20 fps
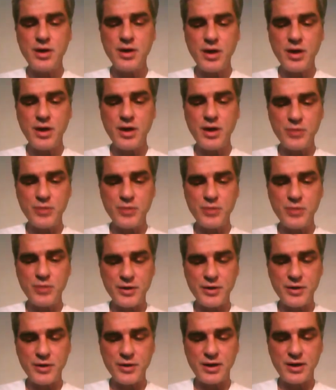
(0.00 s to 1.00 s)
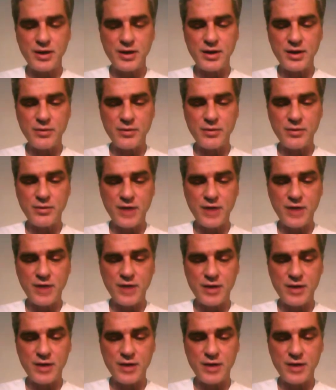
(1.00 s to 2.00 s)
and build the kingdom of
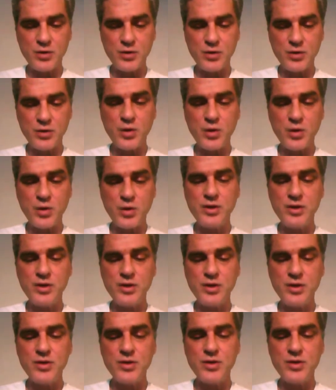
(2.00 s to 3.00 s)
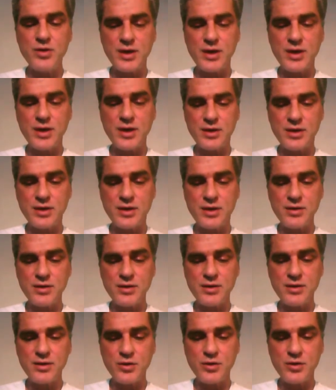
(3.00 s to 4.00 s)
God. So quit using it
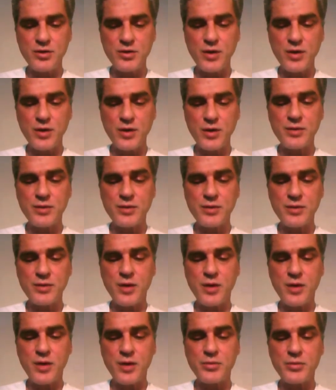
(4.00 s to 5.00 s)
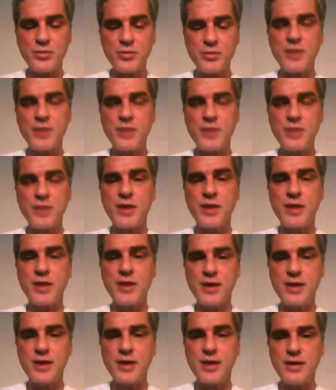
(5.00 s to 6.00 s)
to correct the problems that
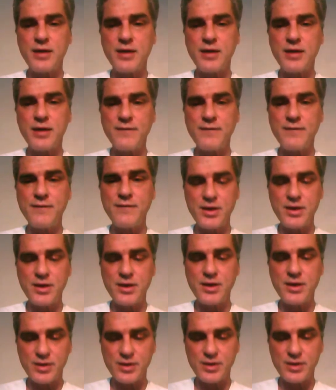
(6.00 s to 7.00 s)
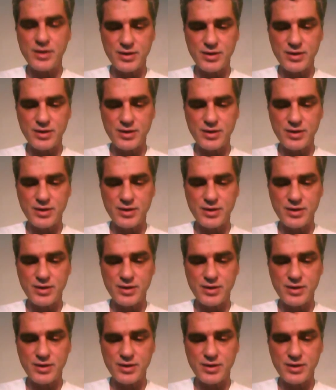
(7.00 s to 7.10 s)
mankind faces.